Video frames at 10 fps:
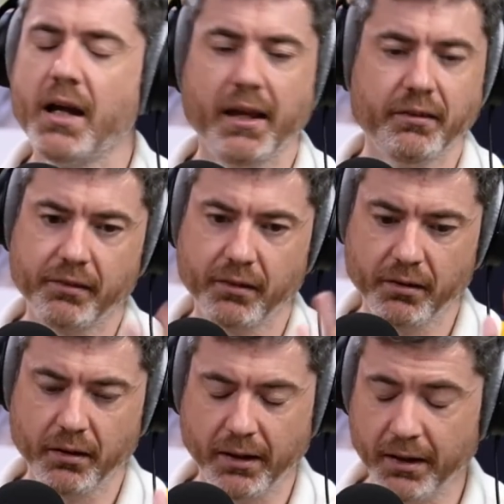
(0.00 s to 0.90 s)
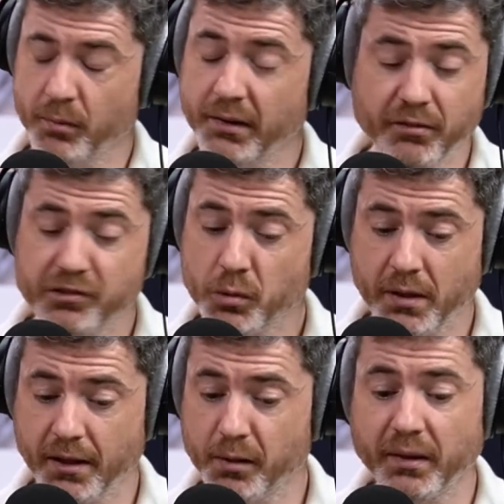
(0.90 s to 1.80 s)
And he was even doing
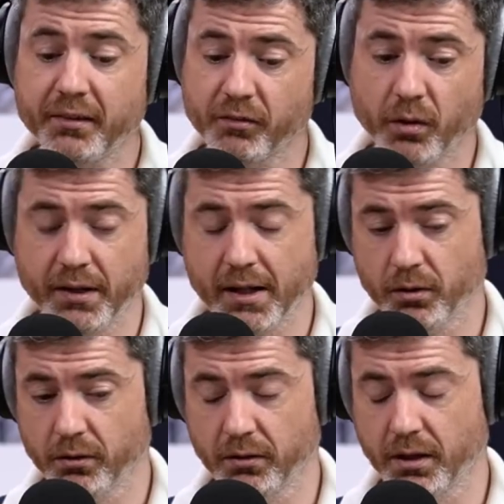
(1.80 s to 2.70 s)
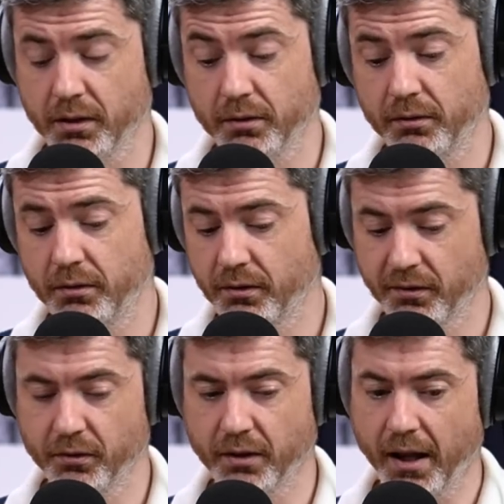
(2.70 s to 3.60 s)
it in the midst of going down on
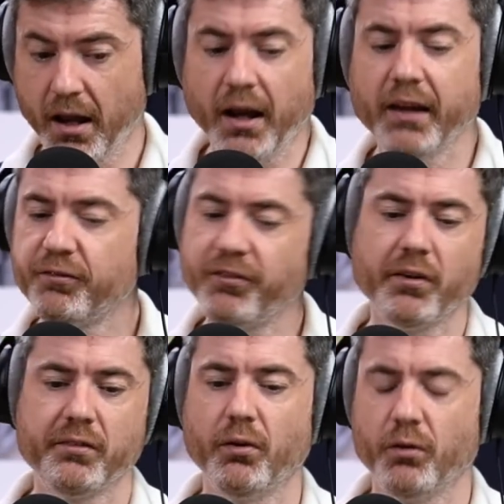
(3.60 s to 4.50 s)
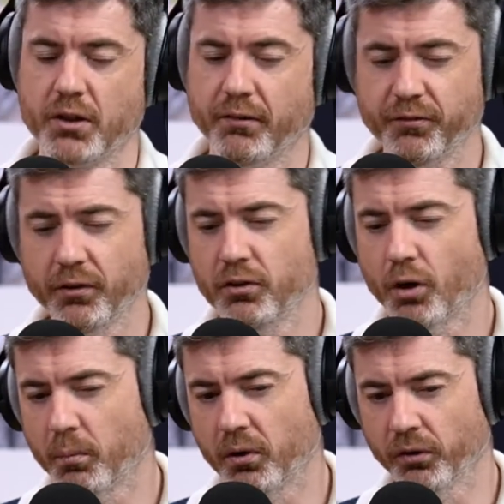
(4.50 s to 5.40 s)
Sunday. His first touch is
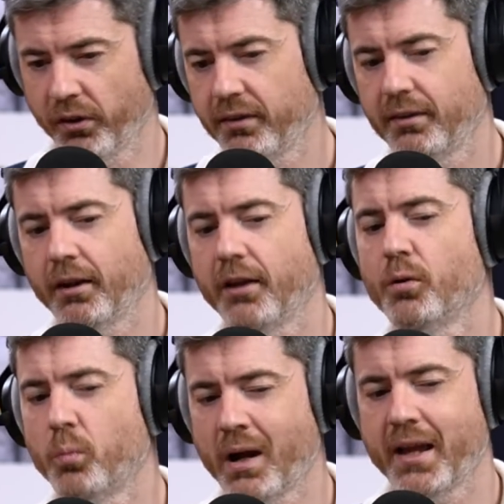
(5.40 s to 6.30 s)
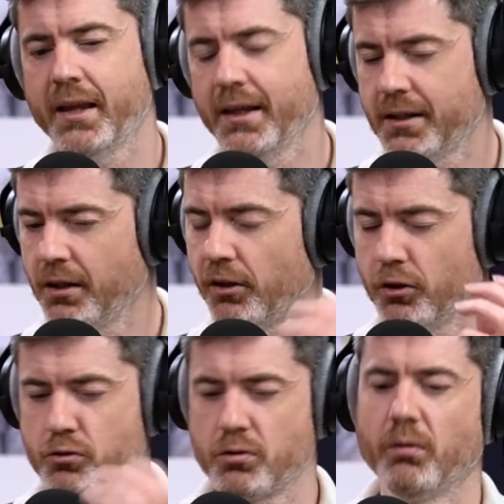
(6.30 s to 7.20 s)
phenomenal. The way he can
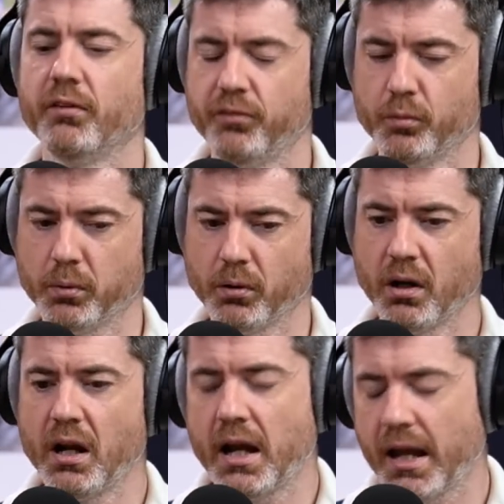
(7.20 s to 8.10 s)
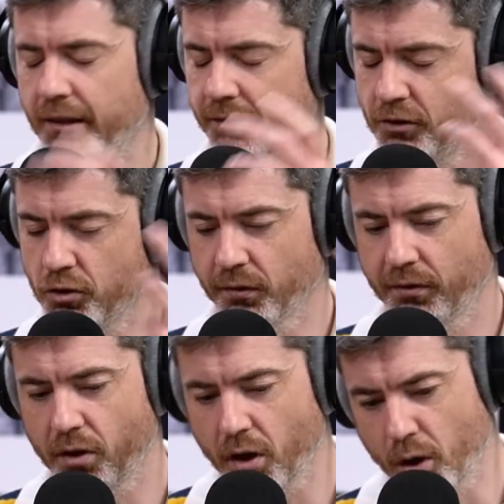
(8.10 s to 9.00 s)
control the football is
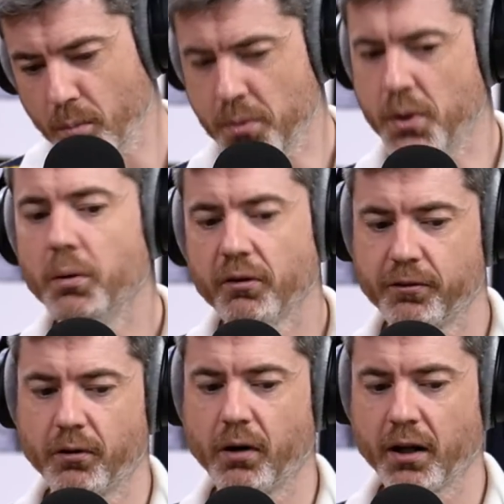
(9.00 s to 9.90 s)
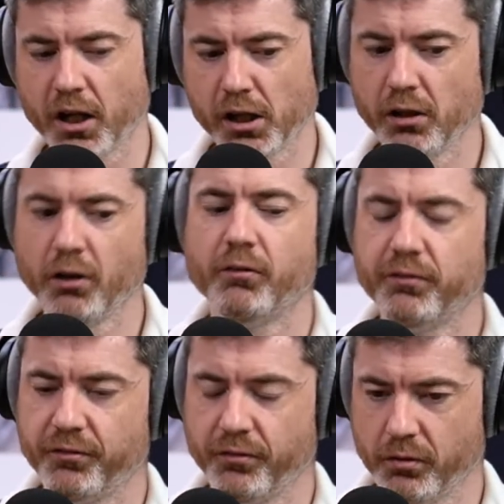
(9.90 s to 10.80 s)
just beautiful. And I
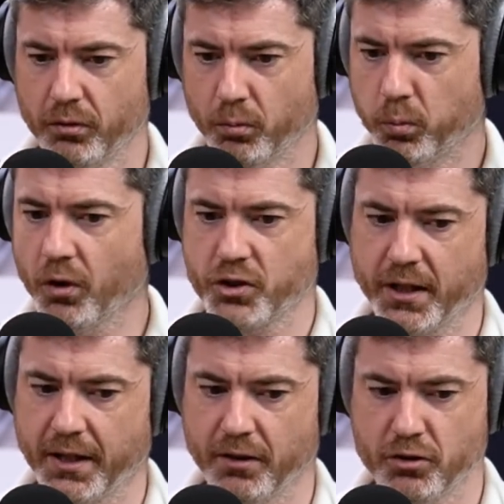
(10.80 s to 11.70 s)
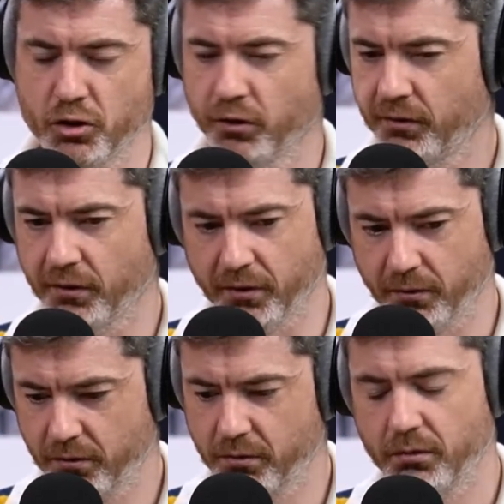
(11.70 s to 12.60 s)
love watching it just as
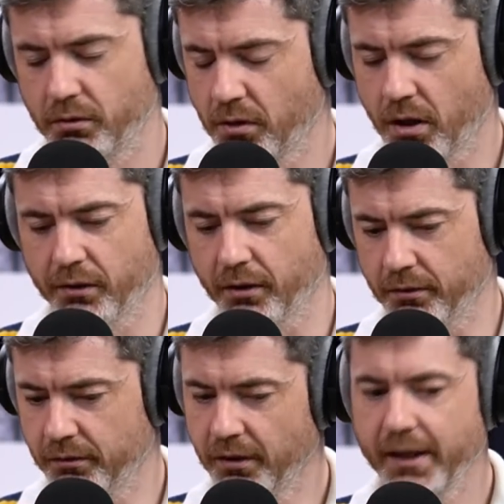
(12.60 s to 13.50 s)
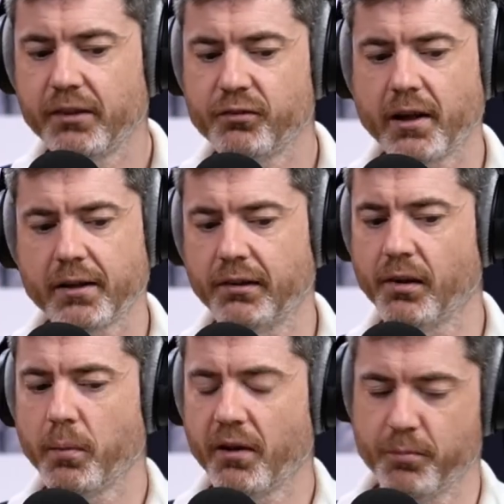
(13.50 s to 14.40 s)
a Leeds fan, because
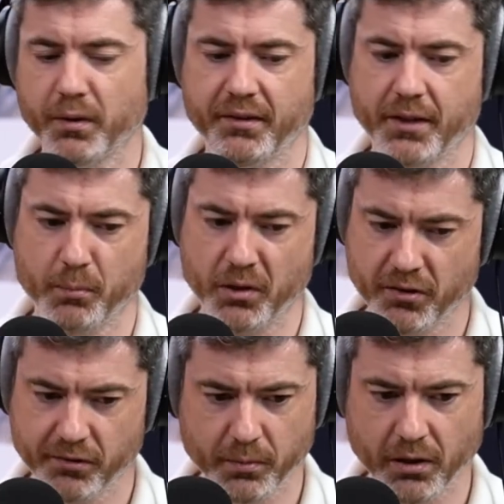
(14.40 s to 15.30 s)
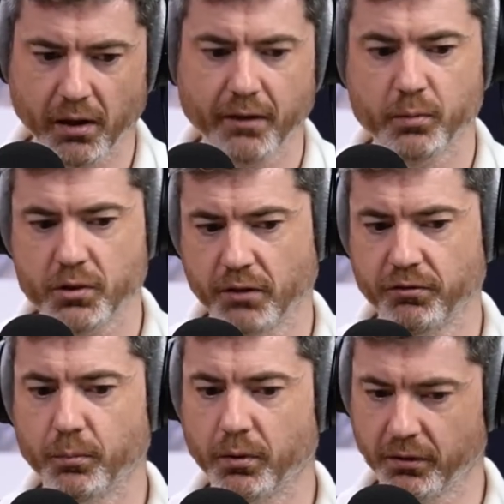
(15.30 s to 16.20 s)
he's playing for my team and just somebody who likes watching
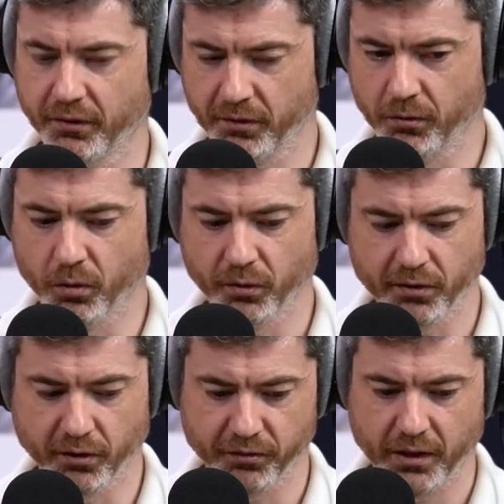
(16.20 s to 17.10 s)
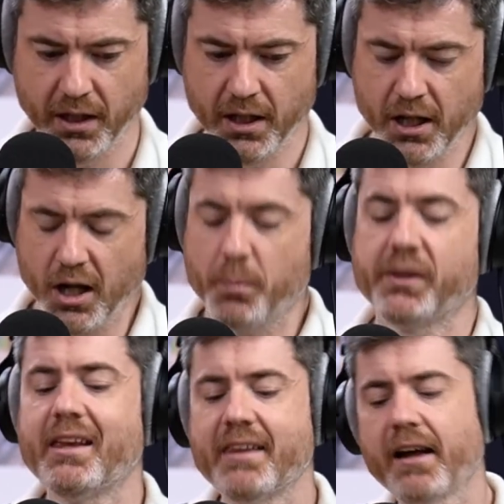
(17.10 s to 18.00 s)
football. Let's do cool stuff.
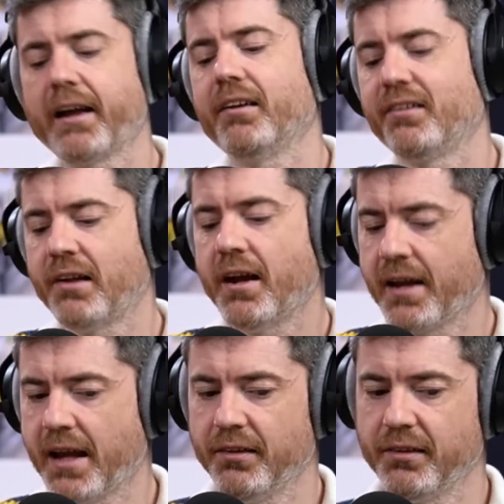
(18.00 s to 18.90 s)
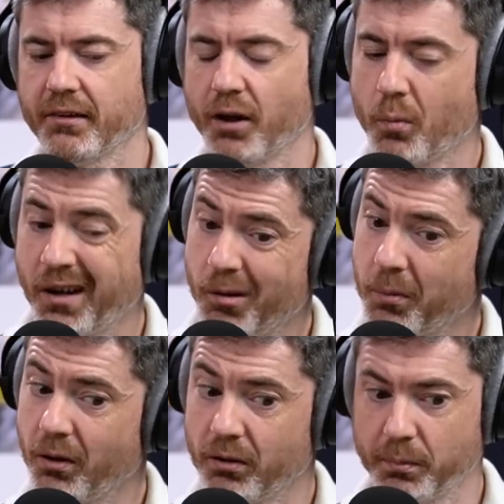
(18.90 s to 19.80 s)
But then that gets set against. It's like, well,
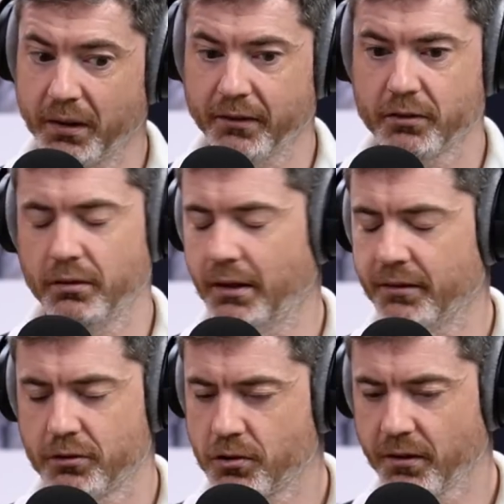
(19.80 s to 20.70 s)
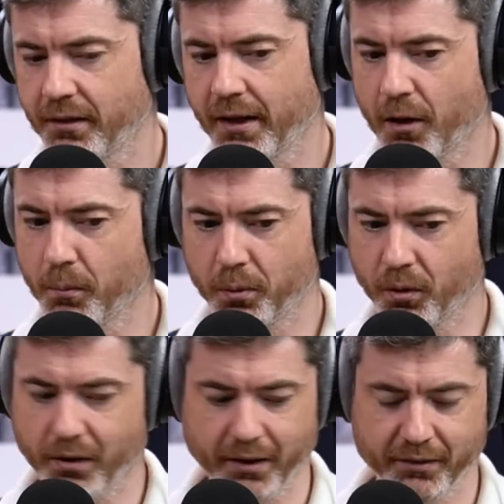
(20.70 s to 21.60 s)
but his crossing
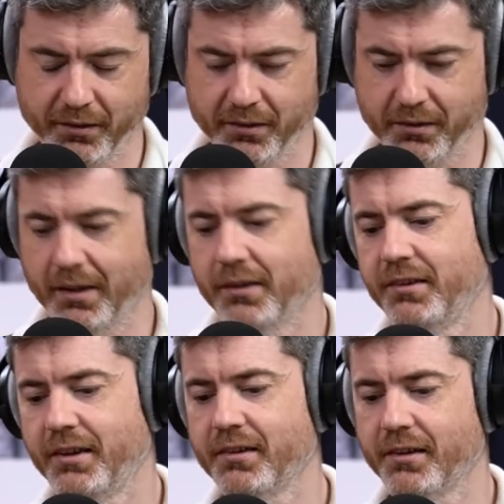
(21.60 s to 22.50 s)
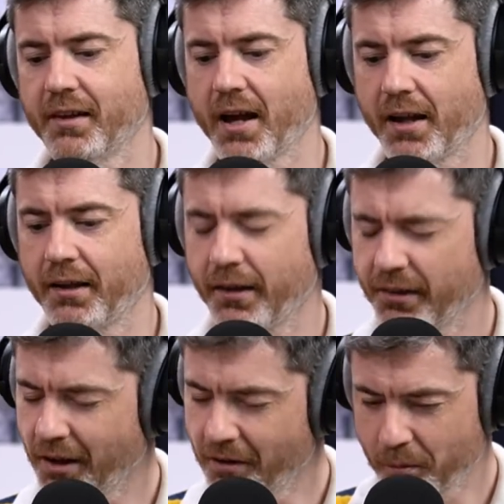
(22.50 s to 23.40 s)
output is this and that, and
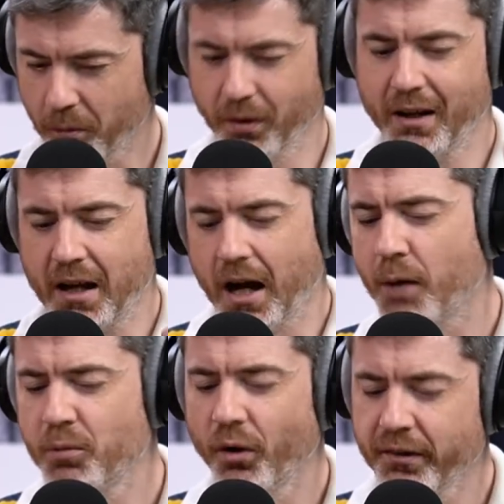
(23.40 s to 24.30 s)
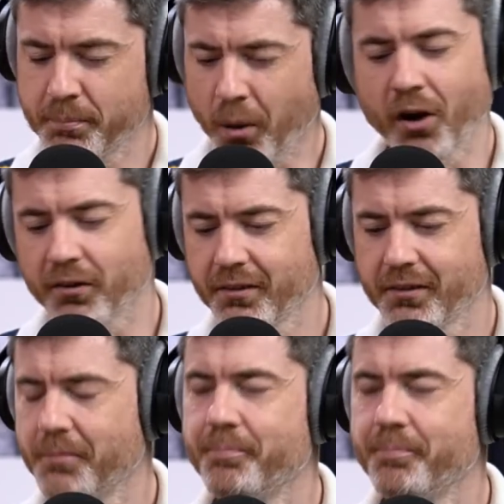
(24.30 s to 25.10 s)
it's kind of like, well, I'm not his boss.